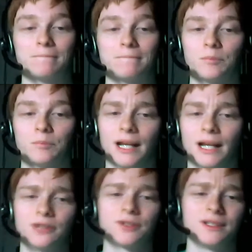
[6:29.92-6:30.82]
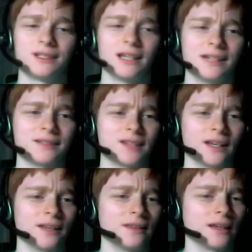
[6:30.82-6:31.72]
but I usually did 8 to
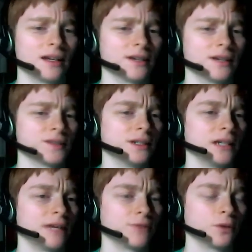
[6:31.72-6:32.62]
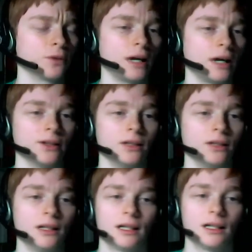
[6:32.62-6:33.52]
10. I think honestly after a while,
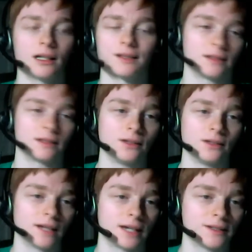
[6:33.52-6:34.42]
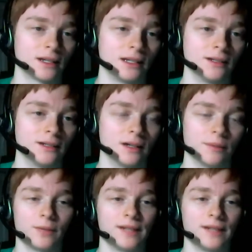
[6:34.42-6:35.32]
because like I said, I needed to up
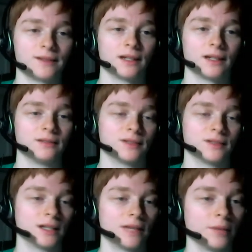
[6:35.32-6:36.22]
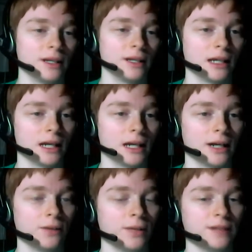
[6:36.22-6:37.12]
the weights and I just didn't have the money to get
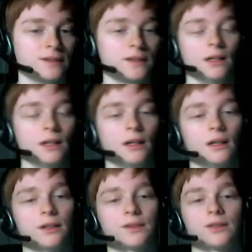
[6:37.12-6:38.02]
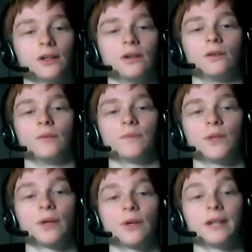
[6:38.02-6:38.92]
higher weights. So,
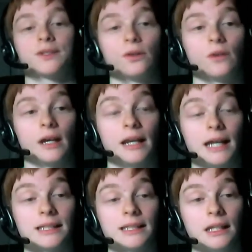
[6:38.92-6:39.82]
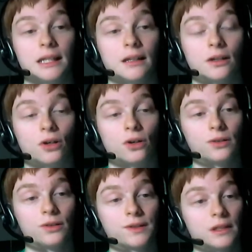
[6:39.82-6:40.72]
okay, so, and I did
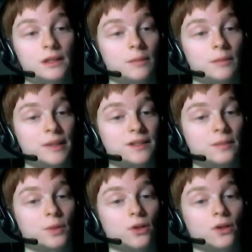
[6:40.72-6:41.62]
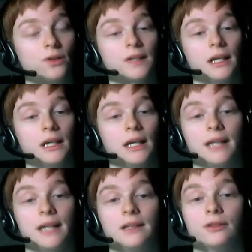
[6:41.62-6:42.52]
curls, bicep curls.
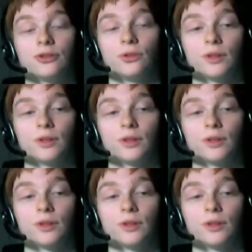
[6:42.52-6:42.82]
I did shoulder